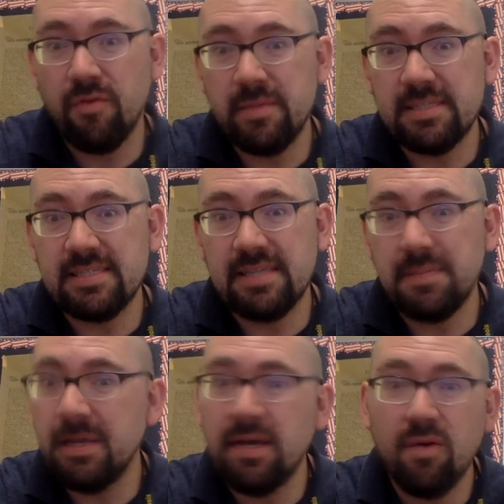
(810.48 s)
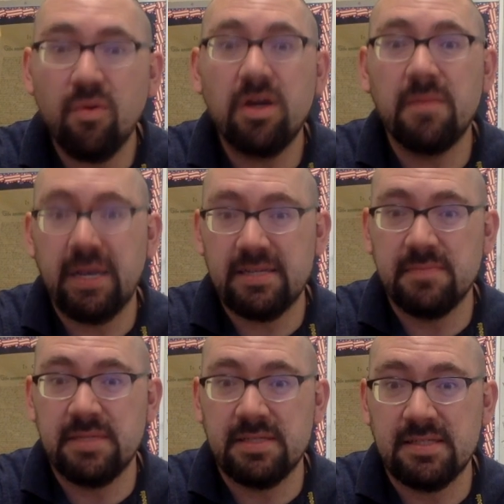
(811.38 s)
the Mississippi, we're going to make some
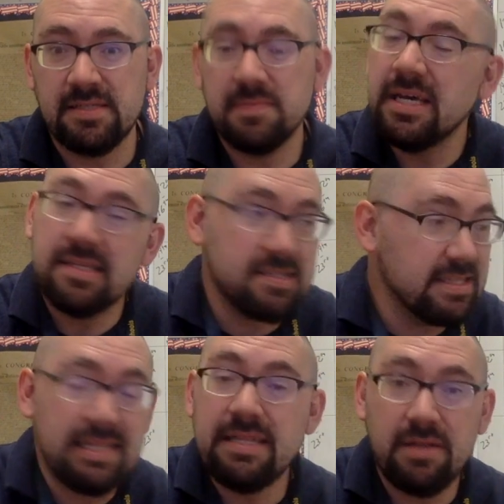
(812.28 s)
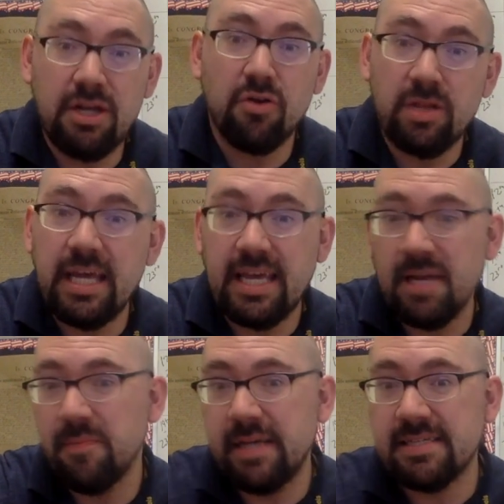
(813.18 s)
business because you're
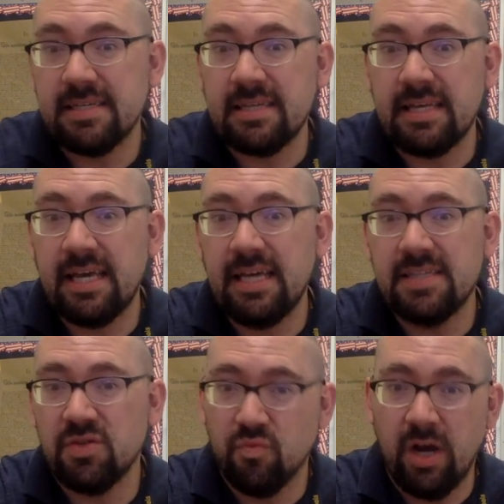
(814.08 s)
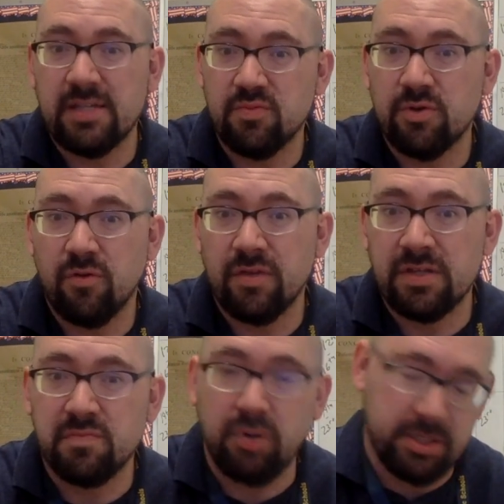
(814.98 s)
linking basically east and west with over
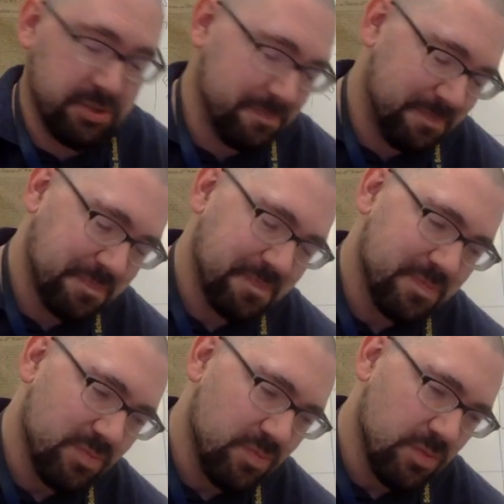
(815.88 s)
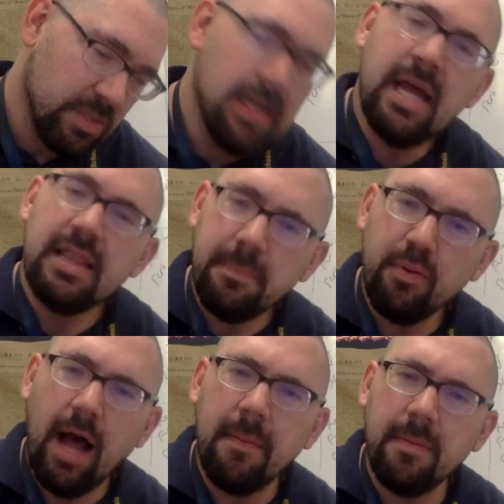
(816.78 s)
this bridge. The
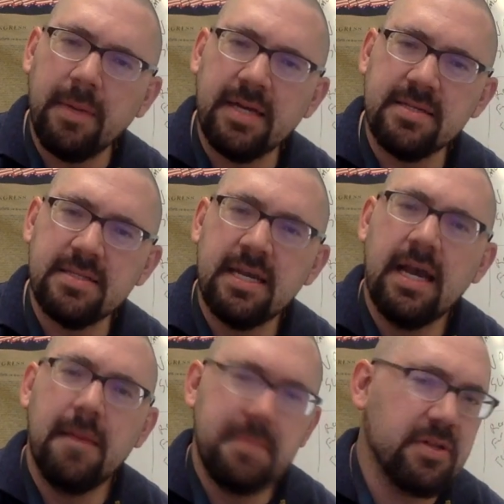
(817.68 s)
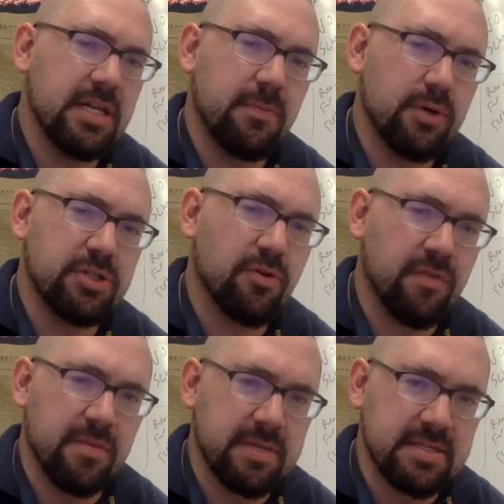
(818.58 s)
problem is, building a bridge
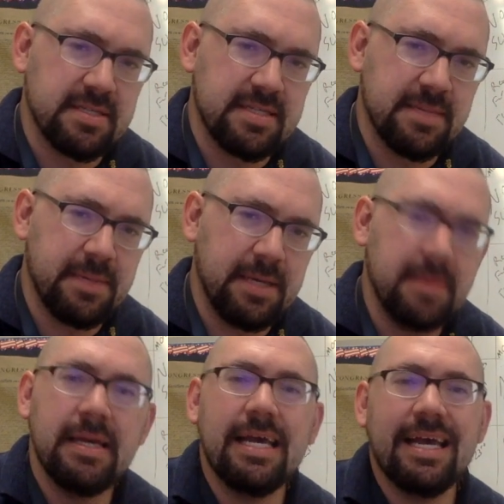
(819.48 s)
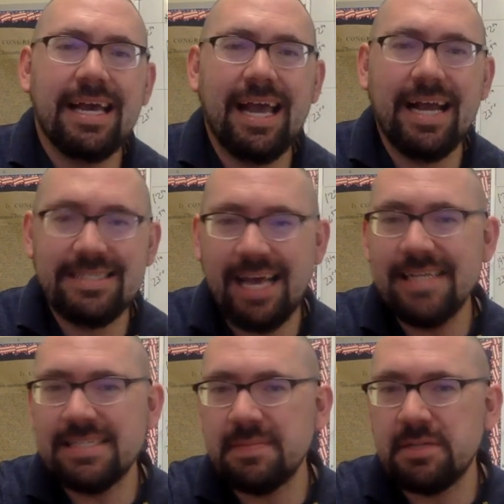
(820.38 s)
over the Mississippi, it
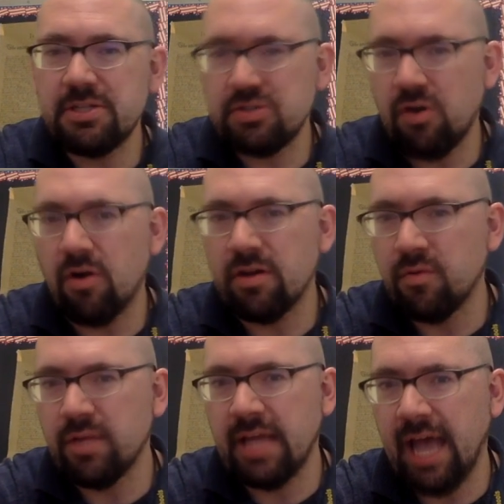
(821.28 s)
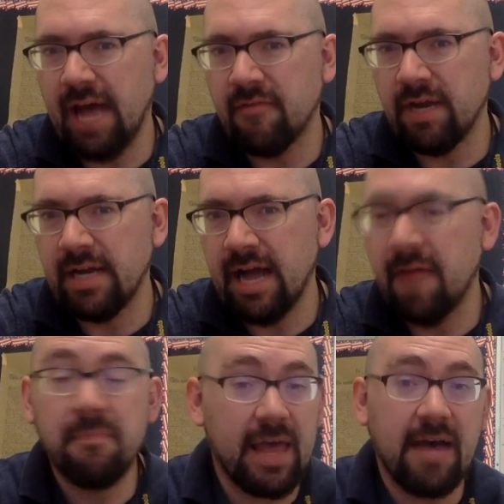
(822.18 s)
takes something stronger than what they have right now.
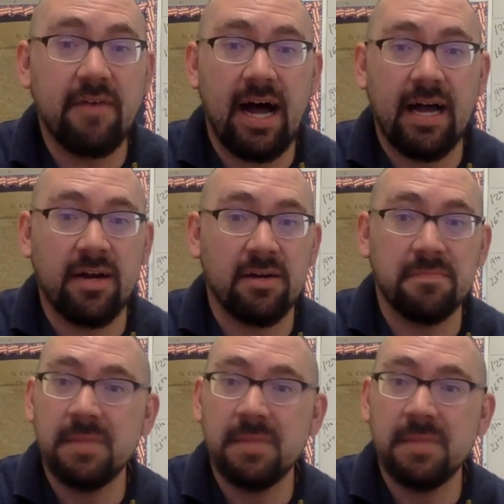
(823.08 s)
They have iron.